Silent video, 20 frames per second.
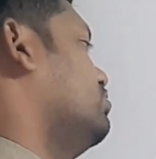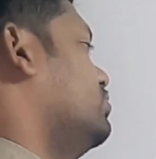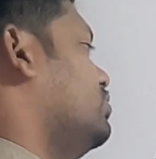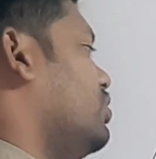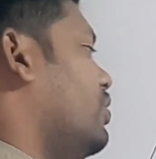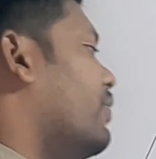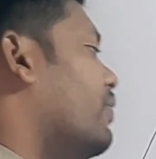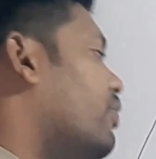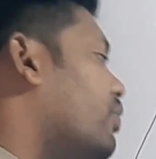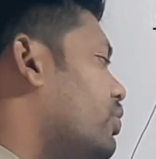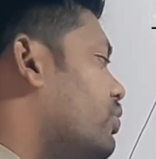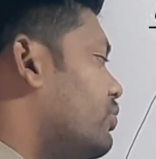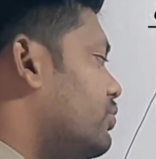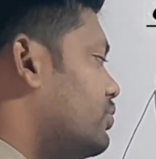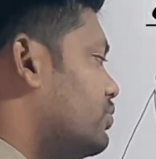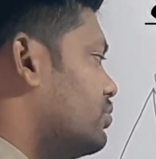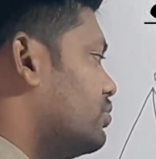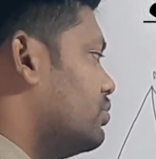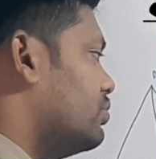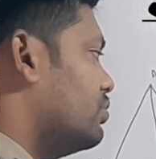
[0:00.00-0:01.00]
So no use.
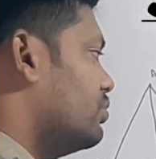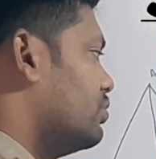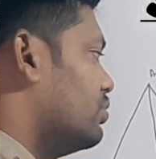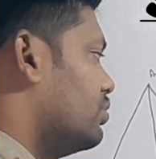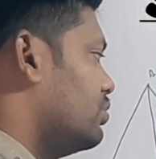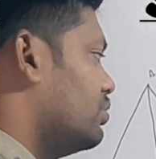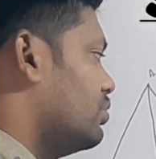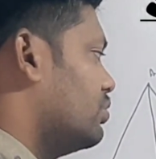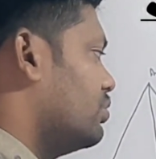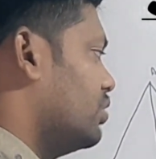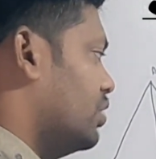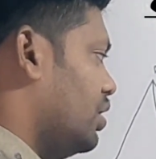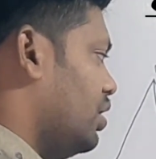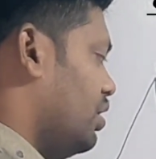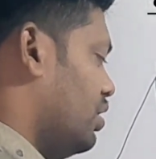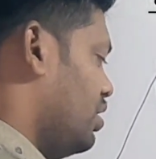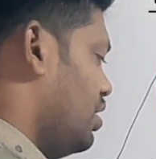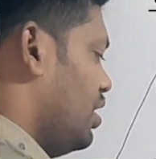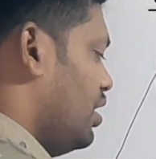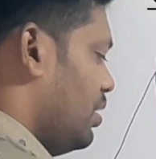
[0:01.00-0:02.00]
No.
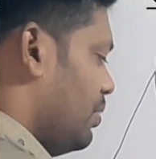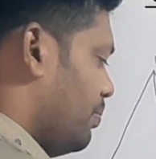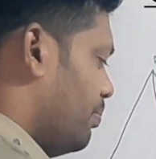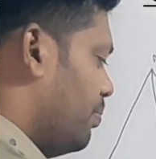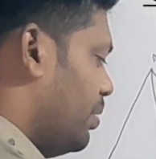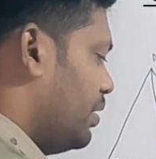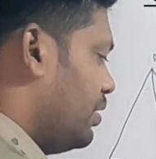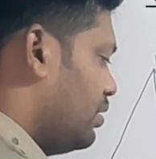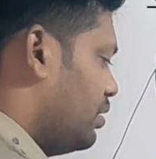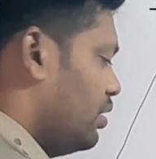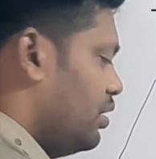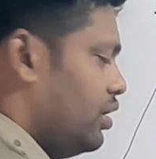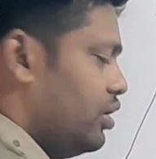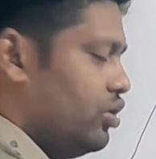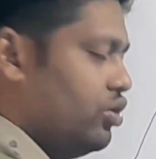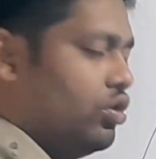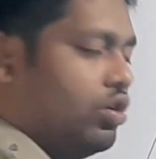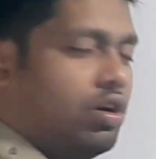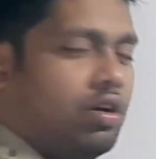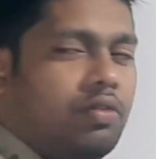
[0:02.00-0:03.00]
But
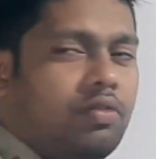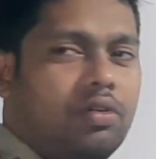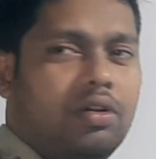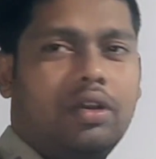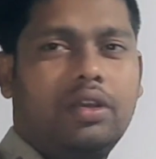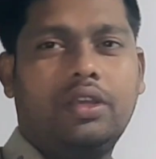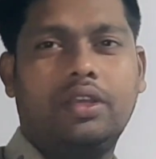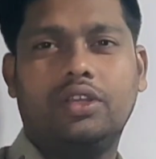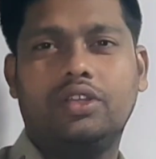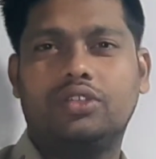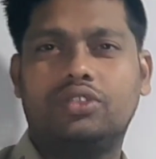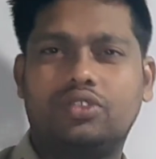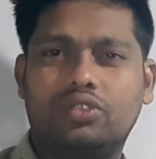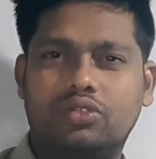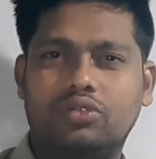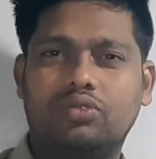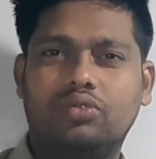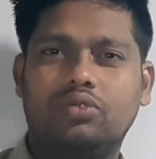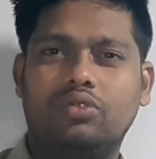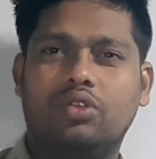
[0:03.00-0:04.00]
your work is
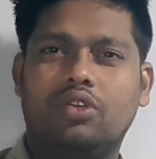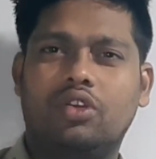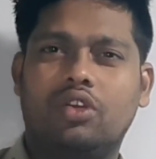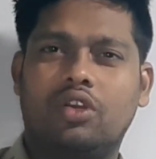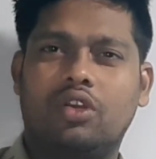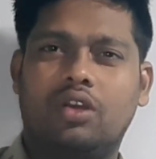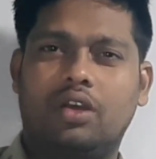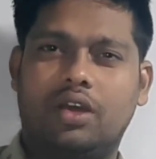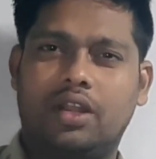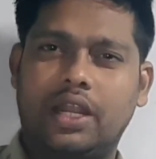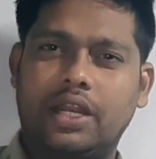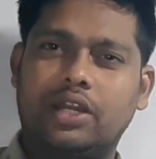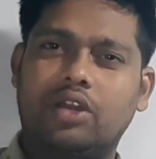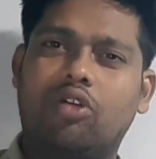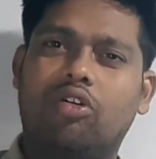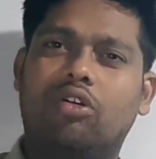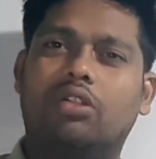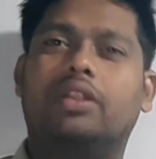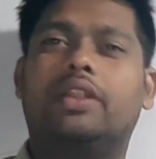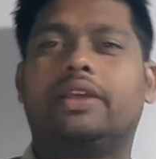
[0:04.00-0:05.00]
to write
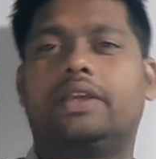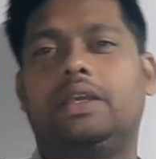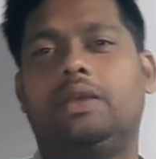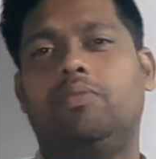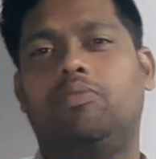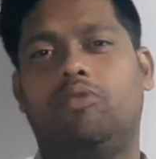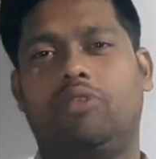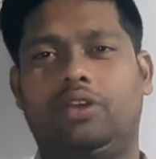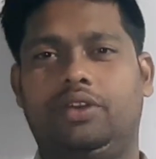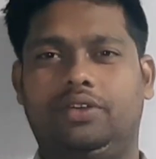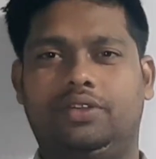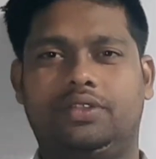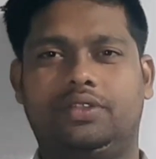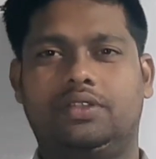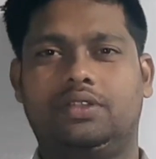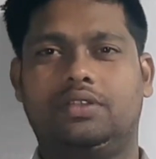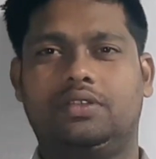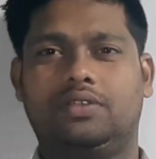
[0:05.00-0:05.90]
all the key points.